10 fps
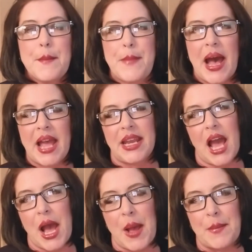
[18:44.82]
but
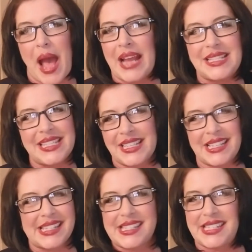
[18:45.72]
I
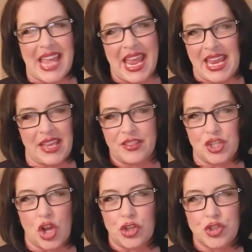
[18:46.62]
didn't stay in the
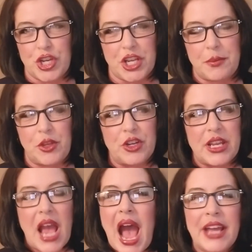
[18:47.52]
Dollar Tree
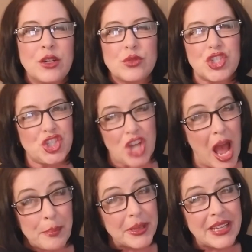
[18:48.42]
community. I don't
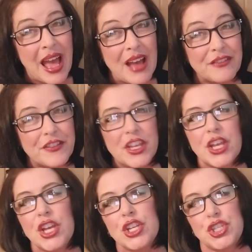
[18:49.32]
shop enough
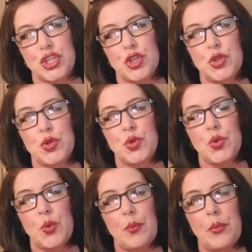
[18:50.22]

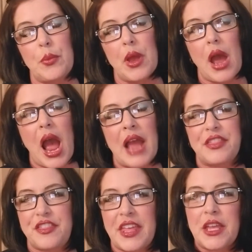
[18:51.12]
to, I
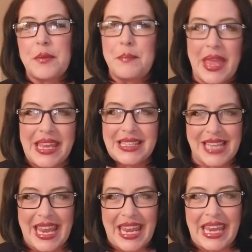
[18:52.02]
think,
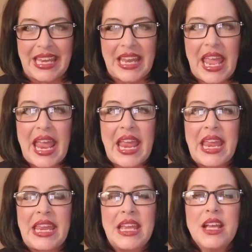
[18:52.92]
maintain
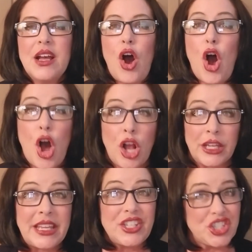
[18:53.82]
a
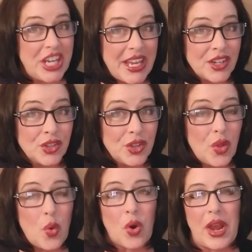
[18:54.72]
hauling
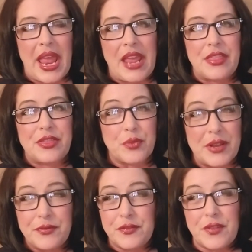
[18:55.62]
channel or a
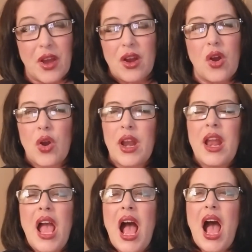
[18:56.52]
thrift or
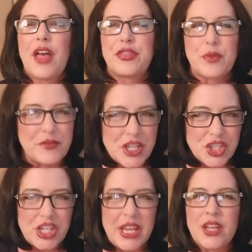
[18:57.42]
a thrifting
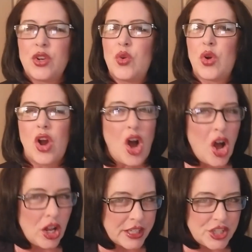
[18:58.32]
channel or a
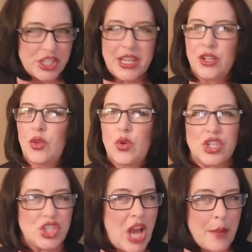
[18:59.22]
hauling channel or a
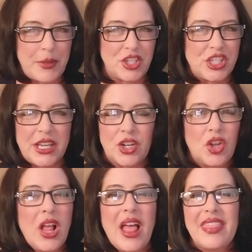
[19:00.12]
shopping
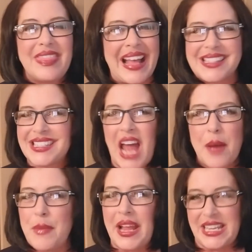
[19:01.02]
channel. That's not my